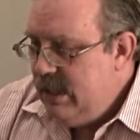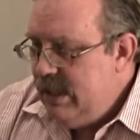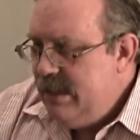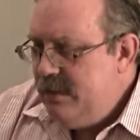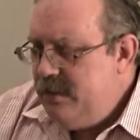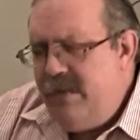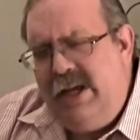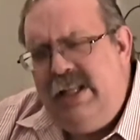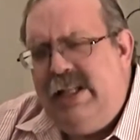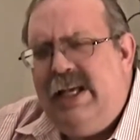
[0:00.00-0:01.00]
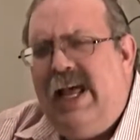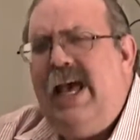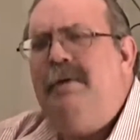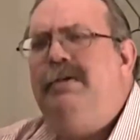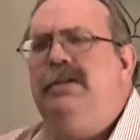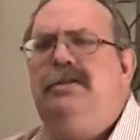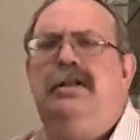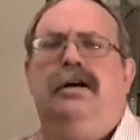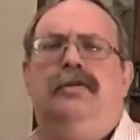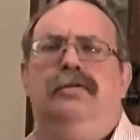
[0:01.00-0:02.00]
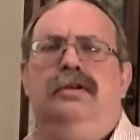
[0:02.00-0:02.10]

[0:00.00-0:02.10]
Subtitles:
There's a funny thing that happens, though.